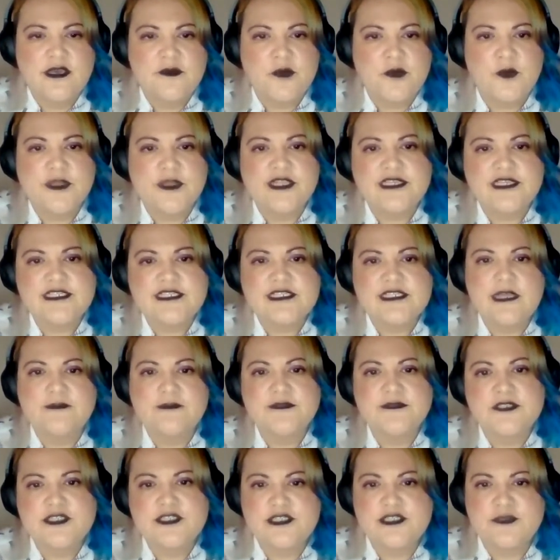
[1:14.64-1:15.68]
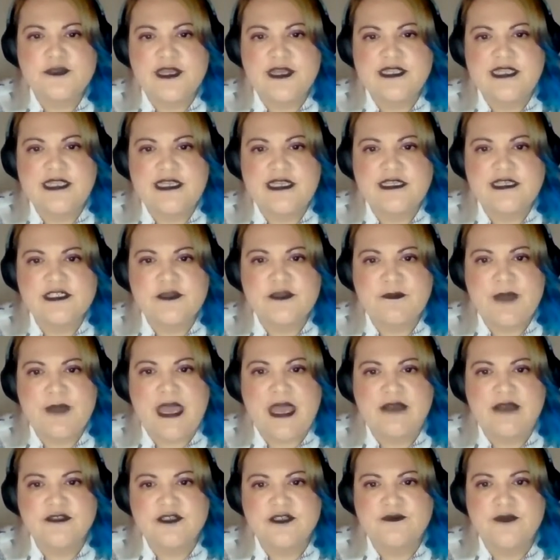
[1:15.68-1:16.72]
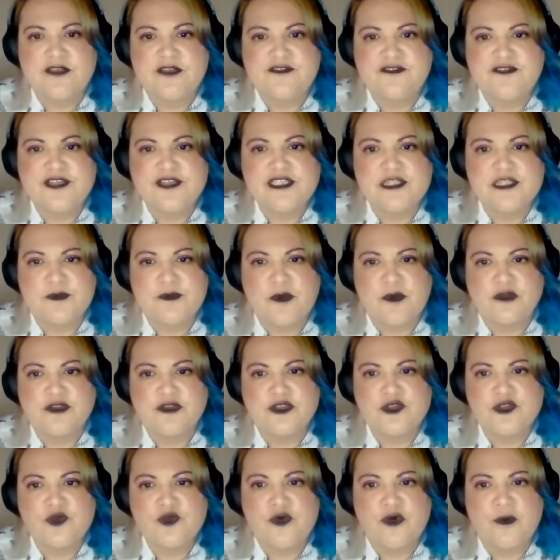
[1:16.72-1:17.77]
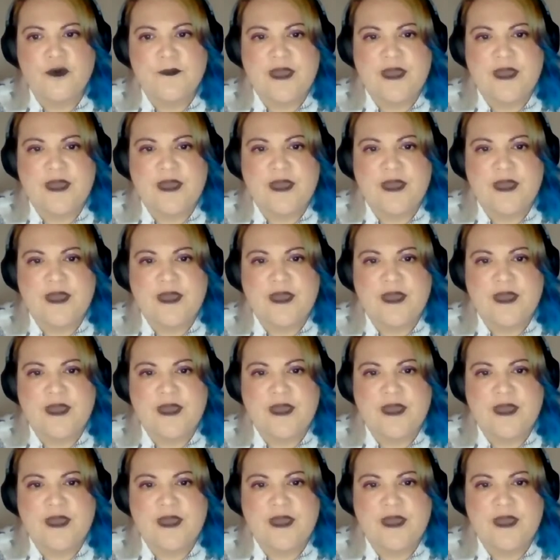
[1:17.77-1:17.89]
But when I slumped to my knees and pounded my fist upon the door,